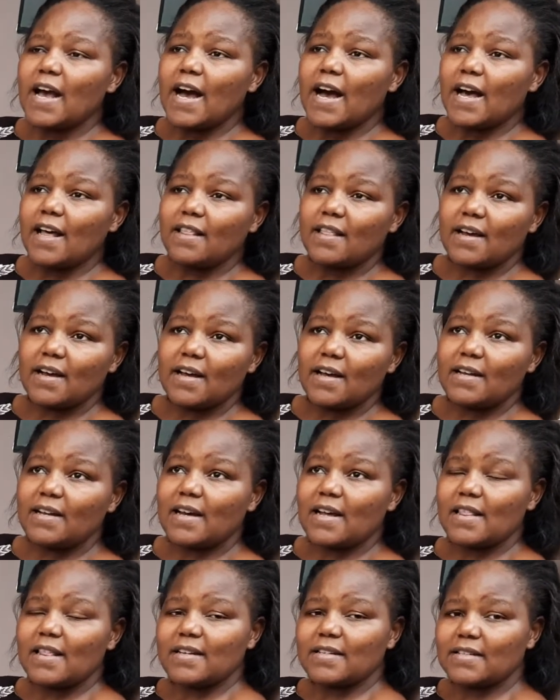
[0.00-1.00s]

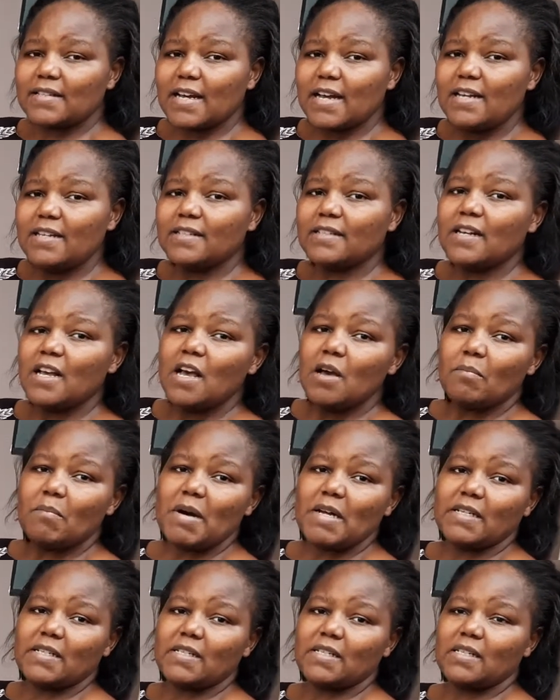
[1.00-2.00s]
other signs,
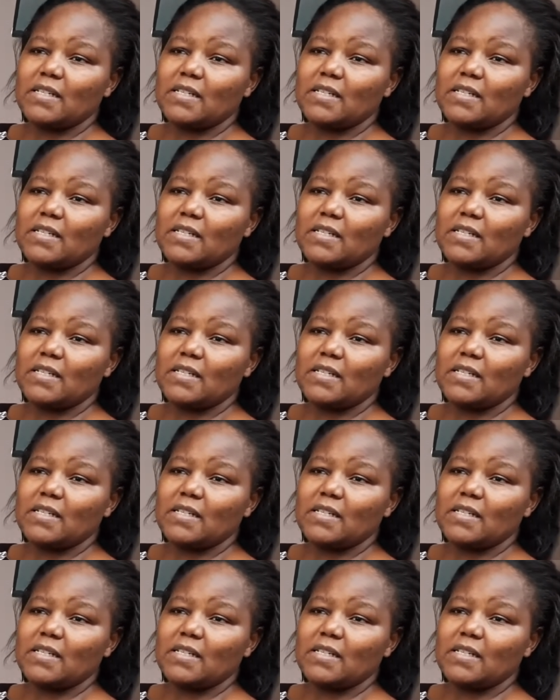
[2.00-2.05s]
but